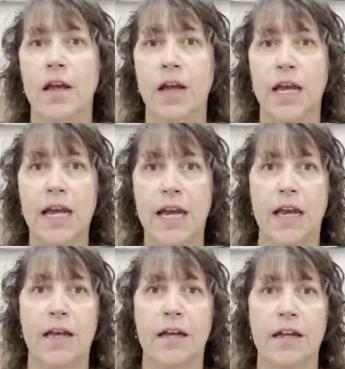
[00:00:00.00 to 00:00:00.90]

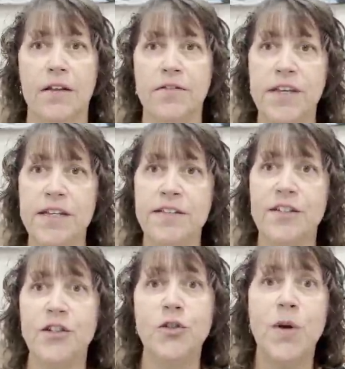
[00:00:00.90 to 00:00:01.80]
Okay, things to
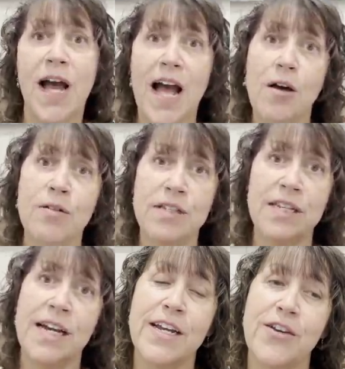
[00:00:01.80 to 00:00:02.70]
do
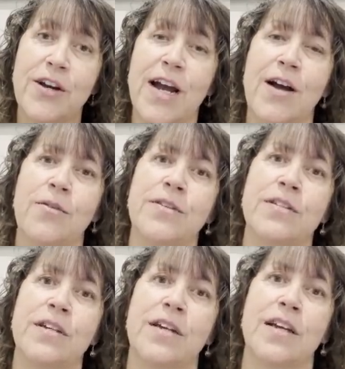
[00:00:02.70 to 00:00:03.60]
outside your house.
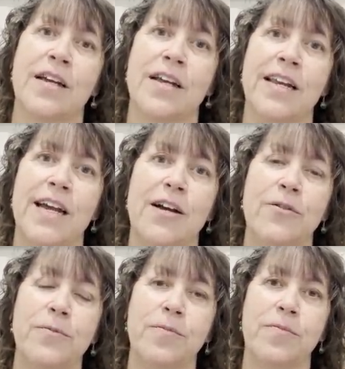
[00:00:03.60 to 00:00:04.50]

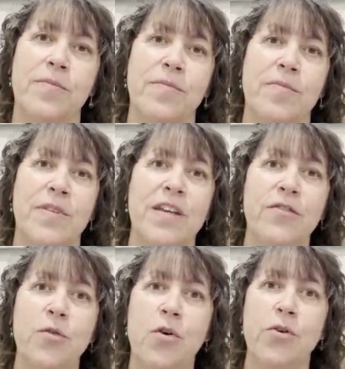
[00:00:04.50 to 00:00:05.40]
Now, if
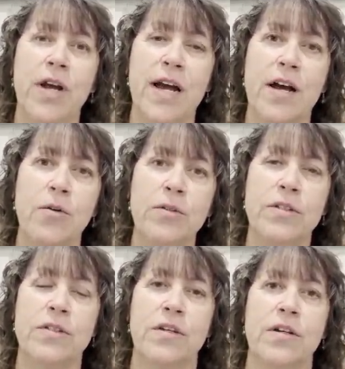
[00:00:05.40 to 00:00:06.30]
you own a
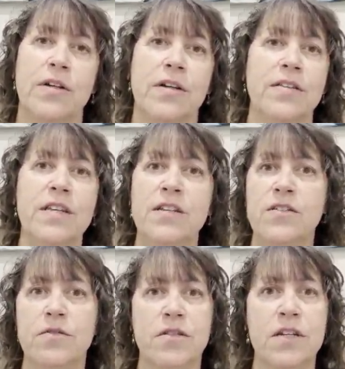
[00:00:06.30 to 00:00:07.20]
house, these
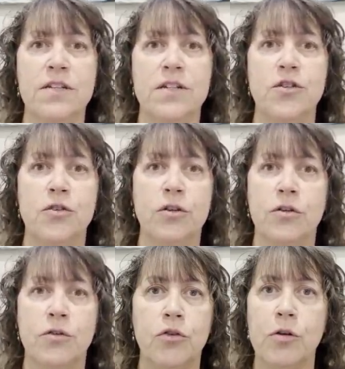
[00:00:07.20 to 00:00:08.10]
are things that you're
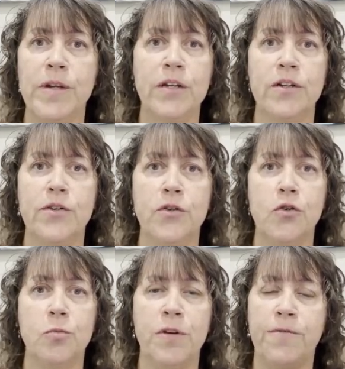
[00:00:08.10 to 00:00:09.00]
normally going to
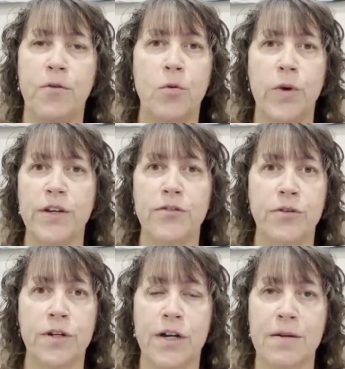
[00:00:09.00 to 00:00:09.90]
do before winter
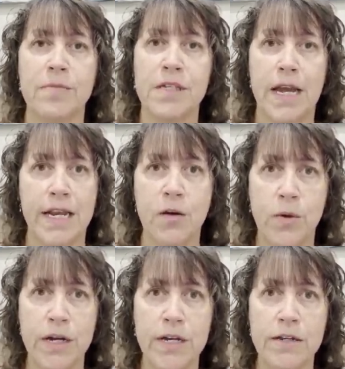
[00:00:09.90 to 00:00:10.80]
comes
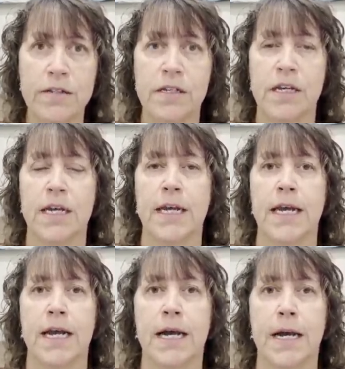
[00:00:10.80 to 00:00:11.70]
anyways.
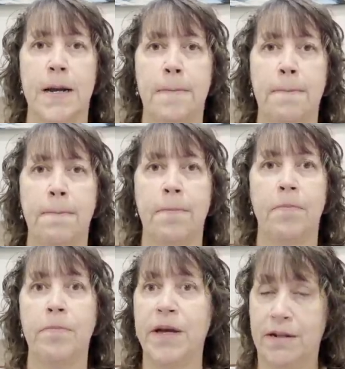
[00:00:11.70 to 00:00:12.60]

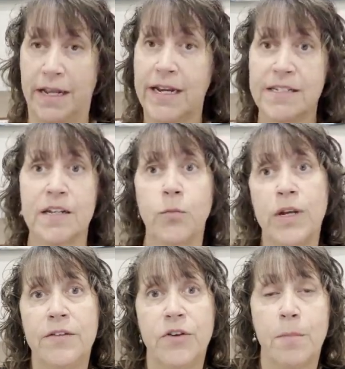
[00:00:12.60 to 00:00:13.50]
But like I said, we
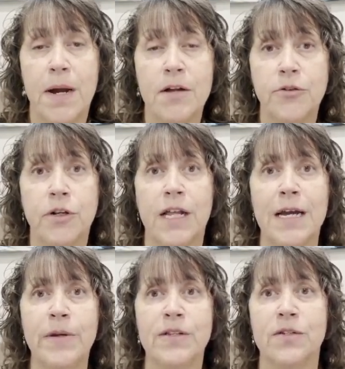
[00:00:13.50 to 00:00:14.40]
live in a milder
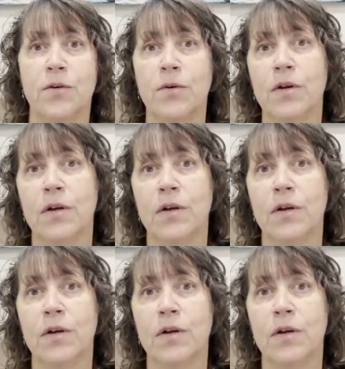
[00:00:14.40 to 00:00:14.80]
climate, so